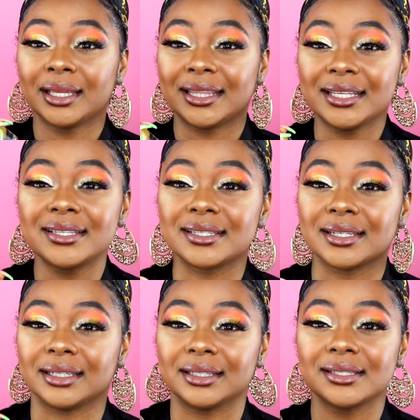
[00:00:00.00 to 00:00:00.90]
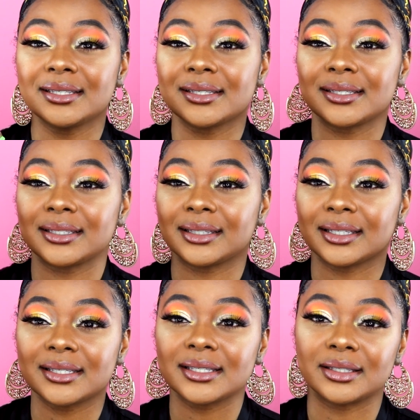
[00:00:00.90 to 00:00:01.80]
this is it. This is,
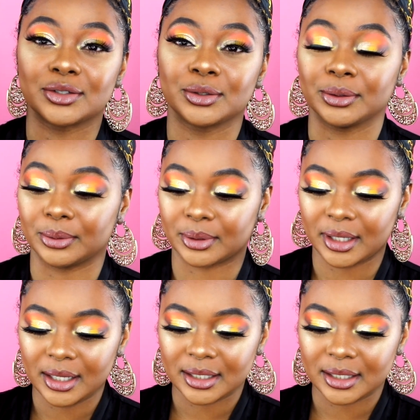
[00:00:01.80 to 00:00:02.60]
this is the truth.